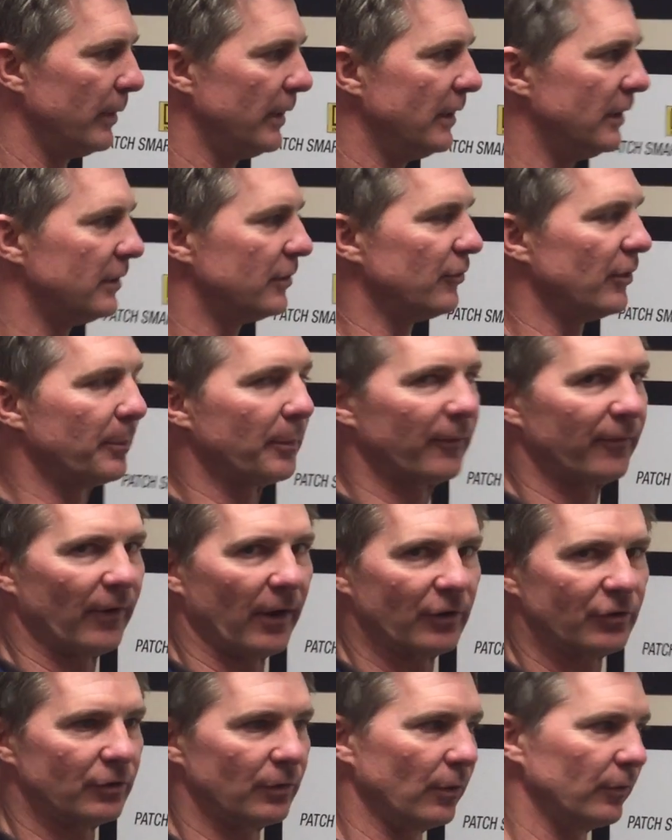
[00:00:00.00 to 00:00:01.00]
industry
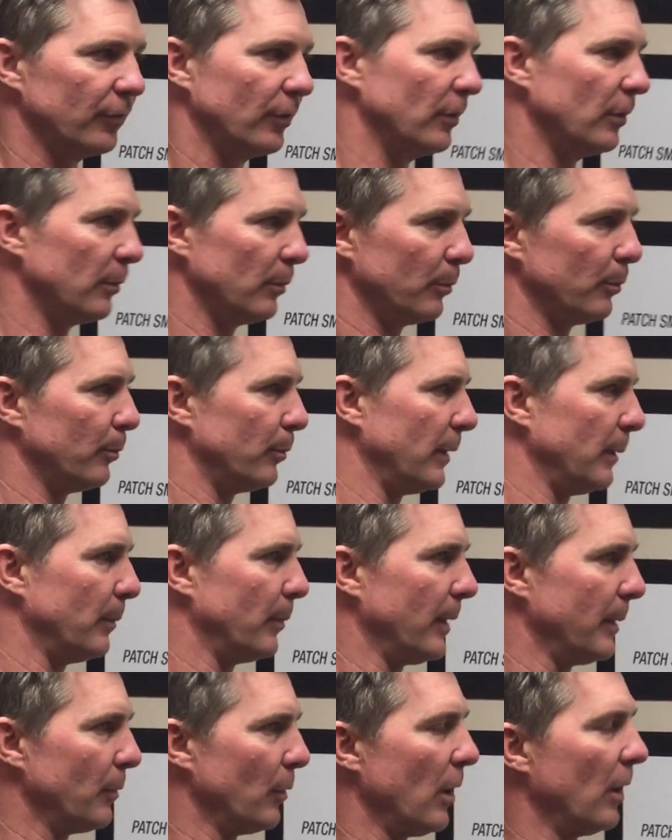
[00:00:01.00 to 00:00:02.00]
professionals or
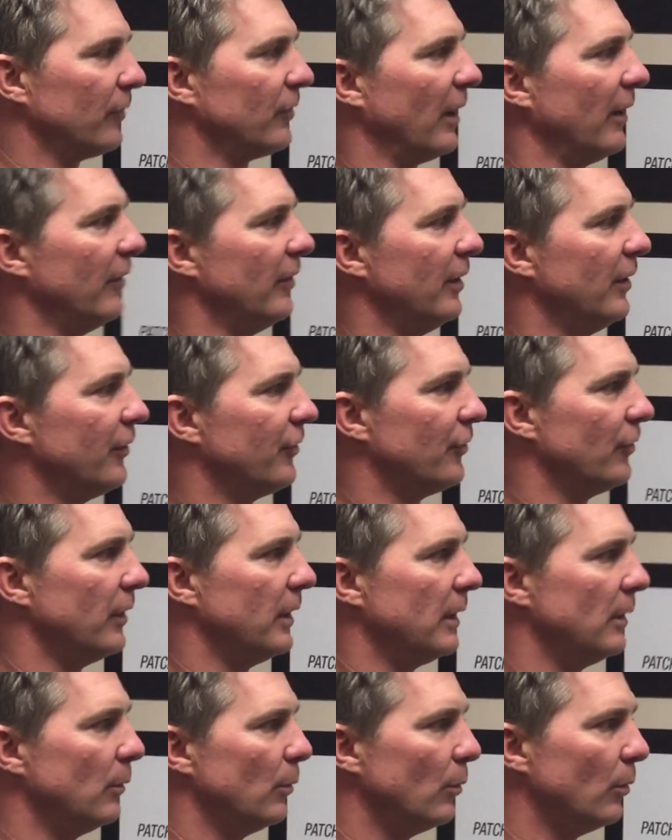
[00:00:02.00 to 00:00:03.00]
people outside of the
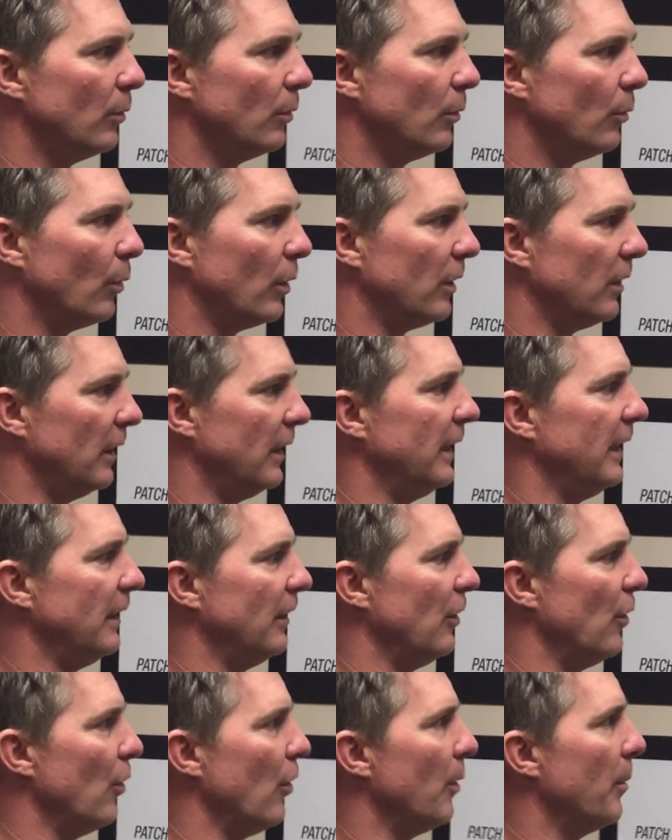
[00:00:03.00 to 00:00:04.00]
industry? What do they need
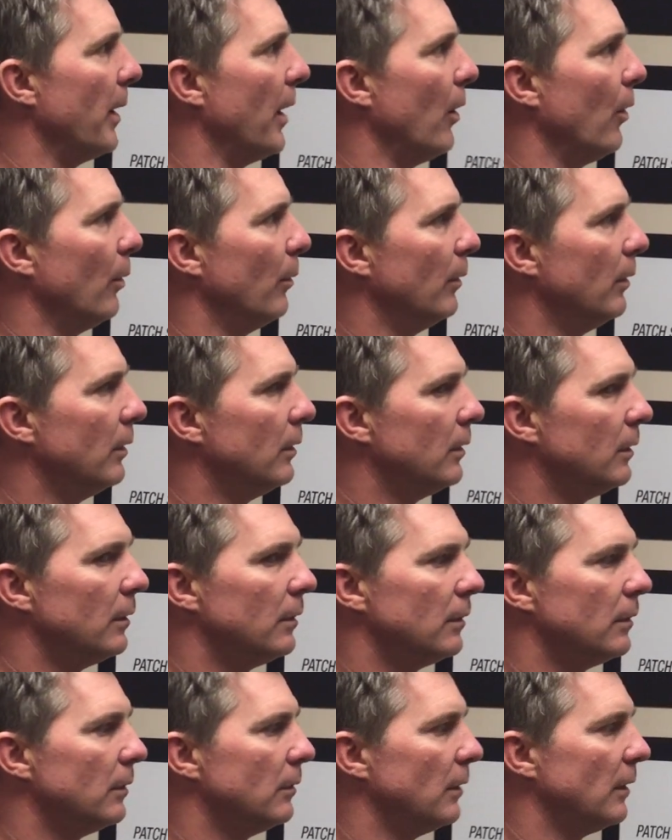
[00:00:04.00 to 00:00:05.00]
to know about
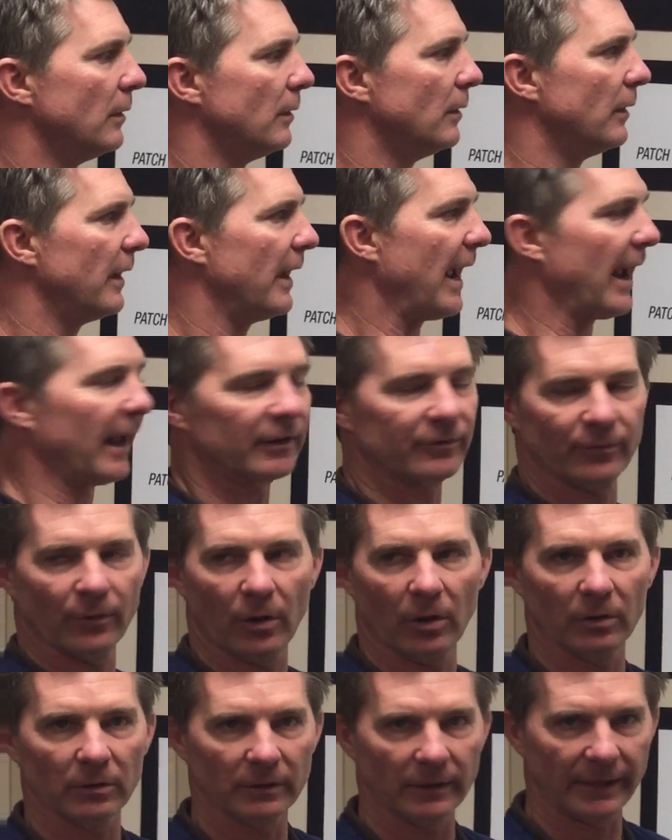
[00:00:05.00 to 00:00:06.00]

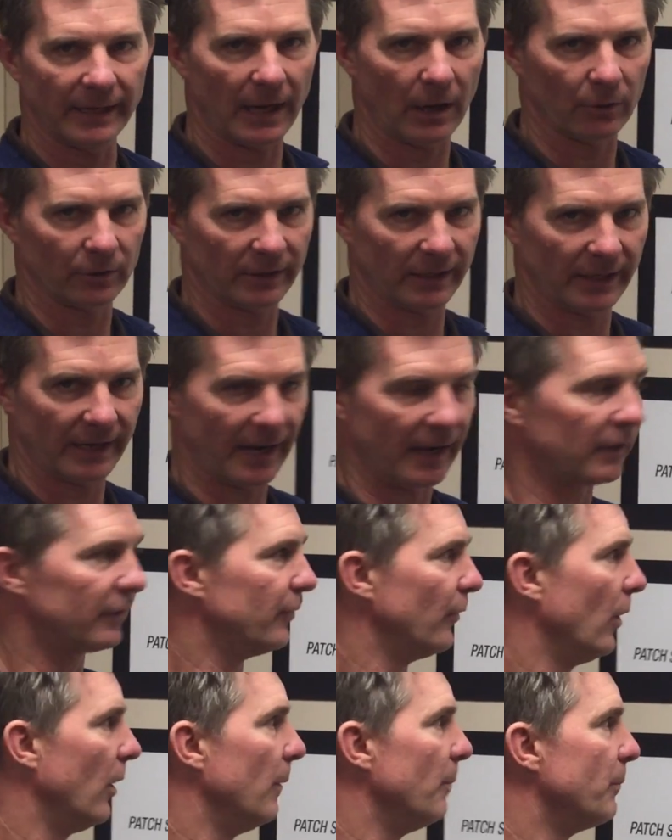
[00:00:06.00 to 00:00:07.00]
asphalt and how to get
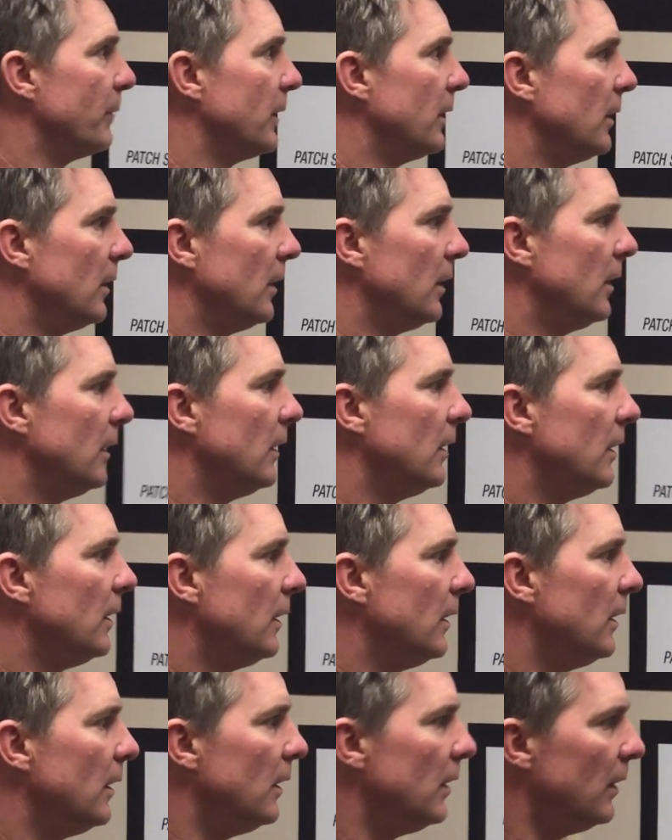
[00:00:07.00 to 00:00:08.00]
asphalt?
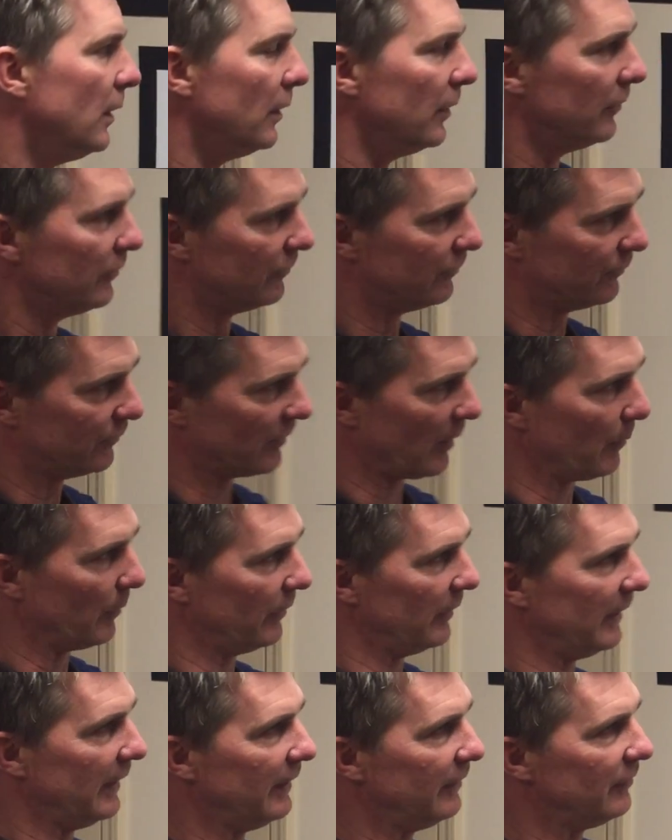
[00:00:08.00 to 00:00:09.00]
Some
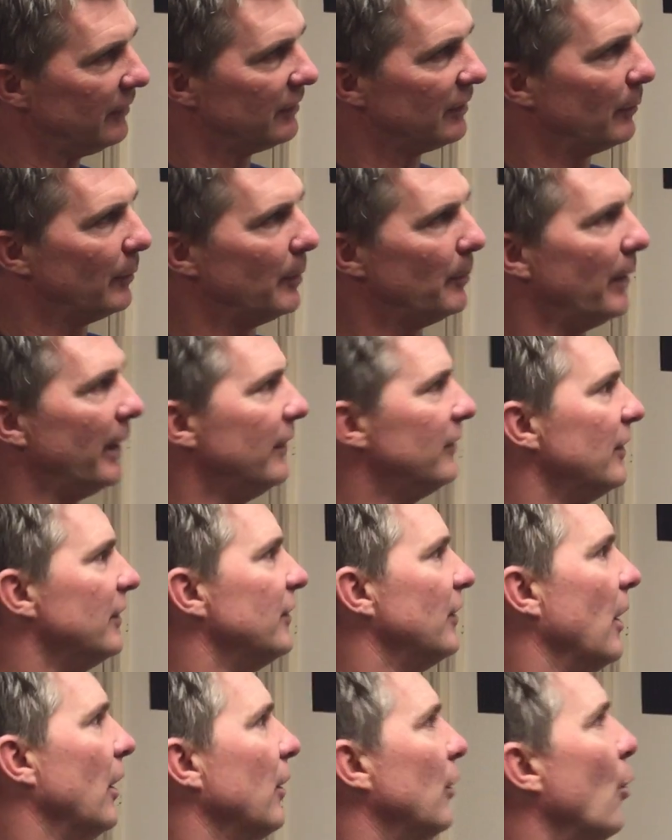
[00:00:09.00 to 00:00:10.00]
of the
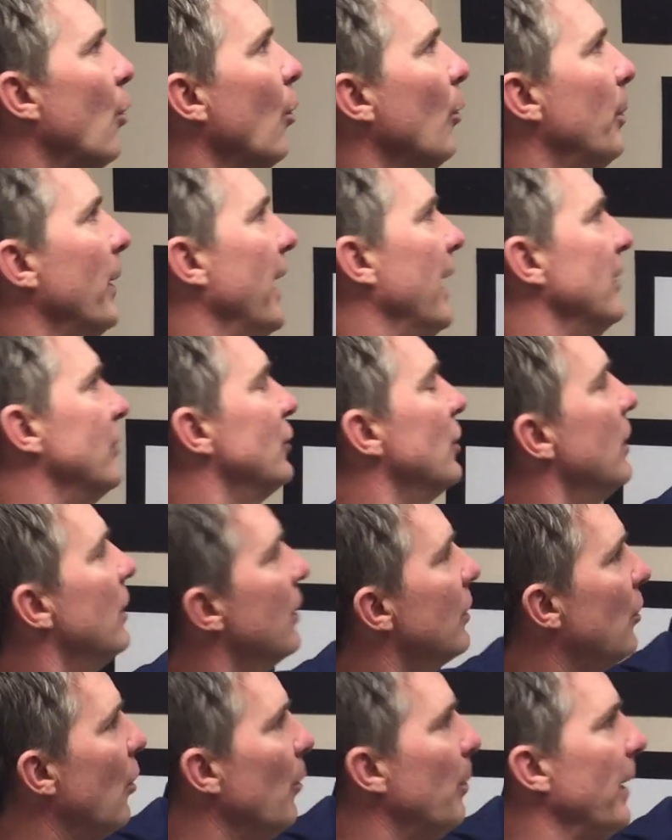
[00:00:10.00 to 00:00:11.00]
basics are a cold patch.
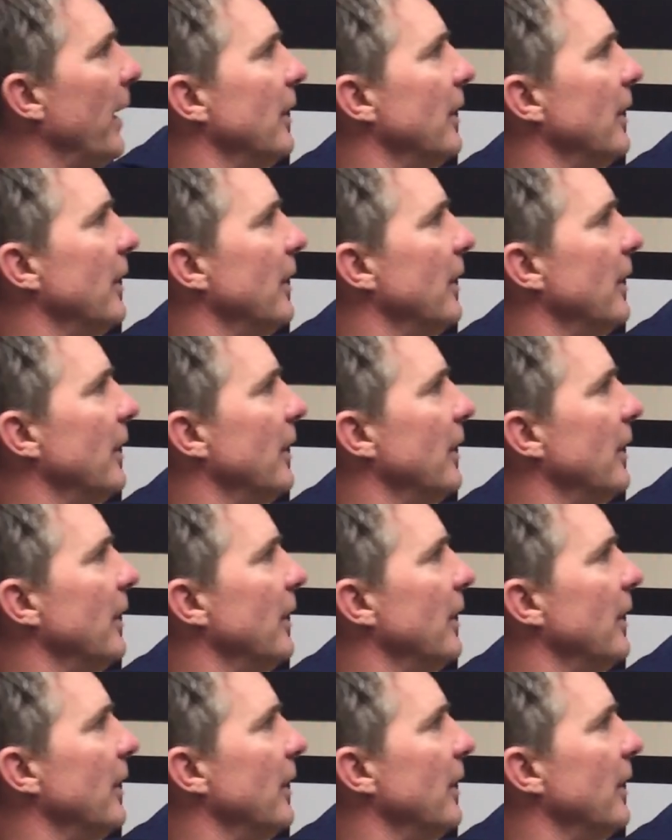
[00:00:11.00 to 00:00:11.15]
Cold